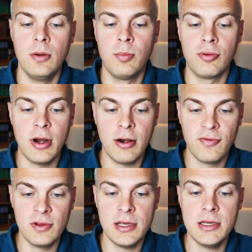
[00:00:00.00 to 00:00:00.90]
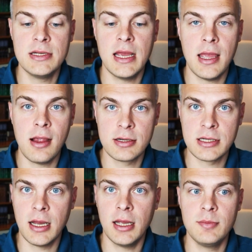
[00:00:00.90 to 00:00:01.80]
prayerfully, taking our
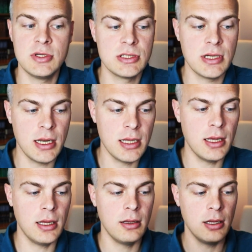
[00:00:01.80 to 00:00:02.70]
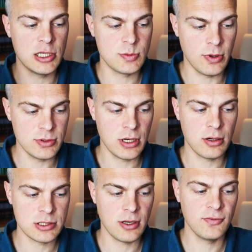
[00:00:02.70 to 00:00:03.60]
time, studying, exposing
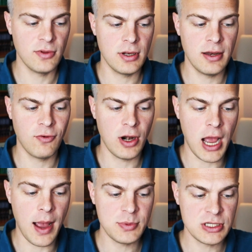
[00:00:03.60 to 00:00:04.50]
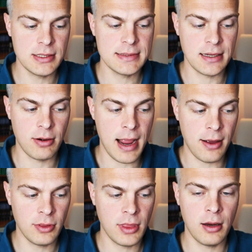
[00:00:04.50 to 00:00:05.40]
ourselves to the different options that are
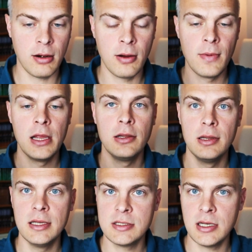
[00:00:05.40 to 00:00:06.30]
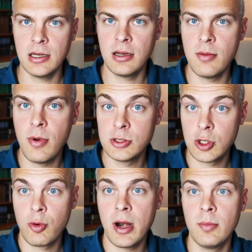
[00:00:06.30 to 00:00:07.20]
out there, listening to the
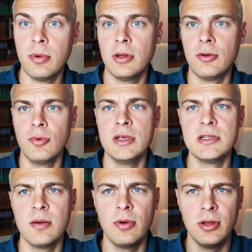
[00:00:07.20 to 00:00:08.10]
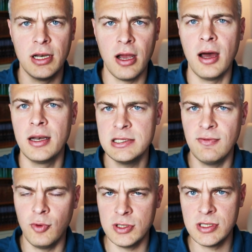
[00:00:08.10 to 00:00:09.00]
most credible and reasonable and honest
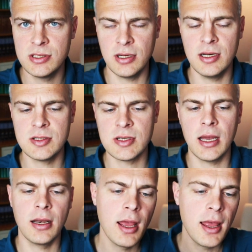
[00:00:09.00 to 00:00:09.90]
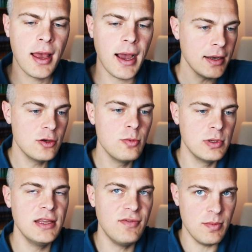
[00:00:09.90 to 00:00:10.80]
voices on each side, I do
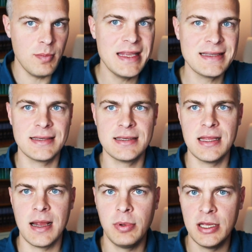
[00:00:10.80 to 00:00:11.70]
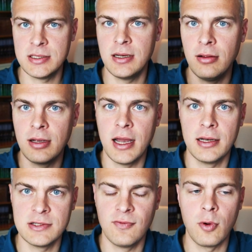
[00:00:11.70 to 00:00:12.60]
believe he meets us in that place and he'll
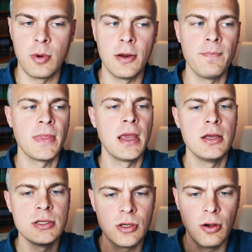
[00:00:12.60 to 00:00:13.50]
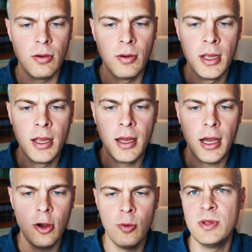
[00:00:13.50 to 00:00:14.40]
guide us forward. So
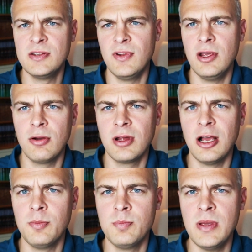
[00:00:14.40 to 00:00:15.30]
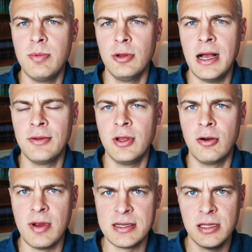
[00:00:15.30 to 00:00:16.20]
I hope this video could help people out
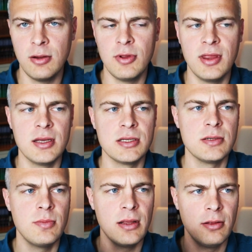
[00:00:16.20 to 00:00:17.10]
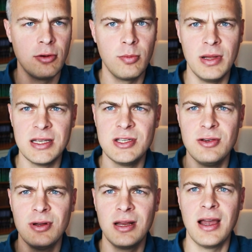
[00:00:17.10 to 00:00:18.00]
there wrestling with this. May the Lord bless
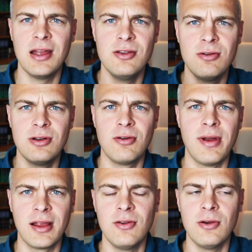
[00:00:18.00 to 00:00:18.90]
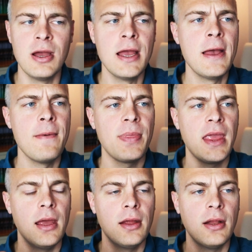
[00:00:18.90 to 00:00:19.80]
you and guide you and direct you.
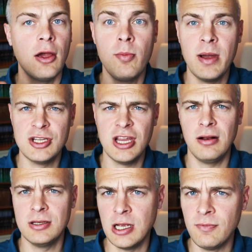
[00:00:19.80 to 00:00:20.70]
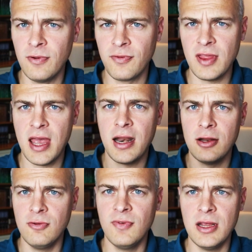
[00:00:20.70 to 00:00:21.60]
And I hope my channel is helpful for that. I
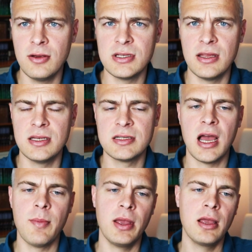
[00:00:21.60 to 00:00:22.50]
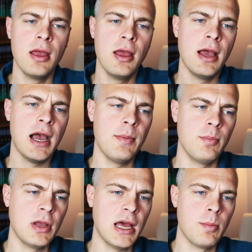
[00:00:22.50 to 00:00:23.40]
do videos on this topic.
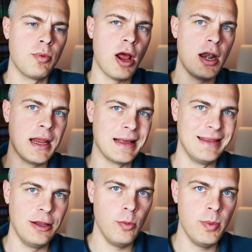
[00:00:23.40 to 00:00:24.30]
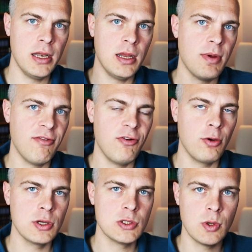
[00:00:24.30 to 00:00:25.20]
I'm kind of broadening a little bit in my
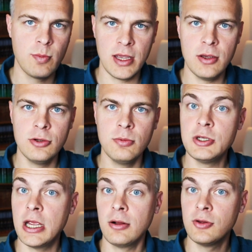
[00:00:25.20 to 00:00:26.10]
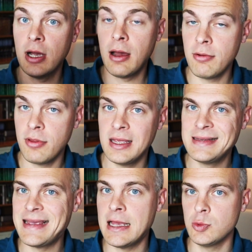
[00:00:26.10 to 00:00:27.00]
focus with my YouTube channel to other
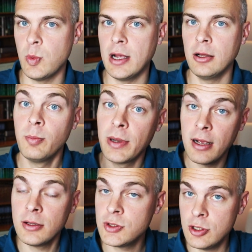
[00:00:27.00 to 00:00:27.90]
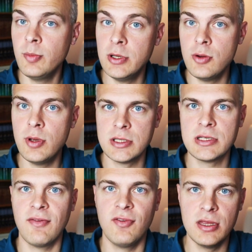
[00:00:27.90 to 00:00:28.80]
things as well, but I'll still be doing
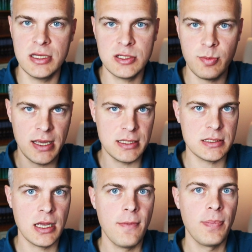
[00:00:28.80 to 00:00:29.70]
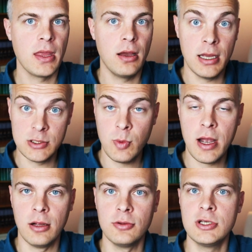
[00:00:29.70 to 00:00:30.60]
stuff in this space as
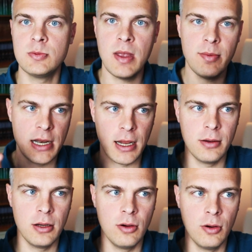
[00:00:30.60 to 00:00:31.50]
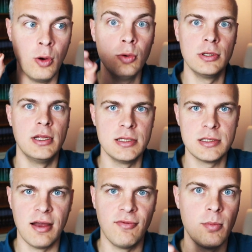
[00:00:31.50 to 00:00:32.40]
well, just maybe not only
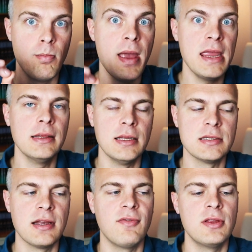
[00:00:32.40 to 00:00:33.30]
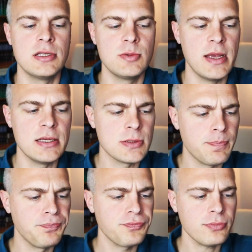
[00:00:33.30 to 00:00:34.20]
stuff or mainly stuff in this space.
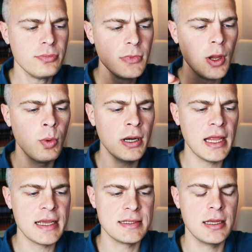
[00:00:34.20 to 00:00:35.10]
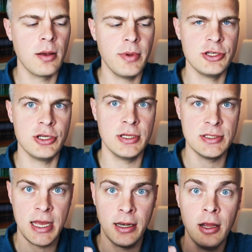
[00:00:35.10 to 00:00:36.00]
One last thing I'll mention is
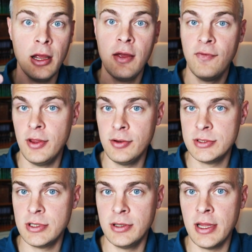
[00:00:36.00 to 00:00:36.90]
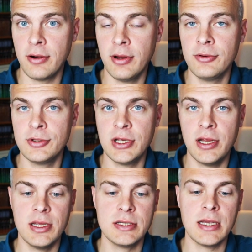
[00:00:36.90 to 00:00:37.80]
that for those that are interested
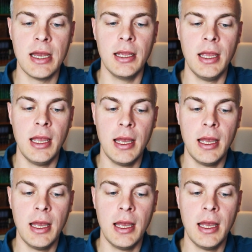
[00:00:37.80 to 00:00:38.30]
in this, I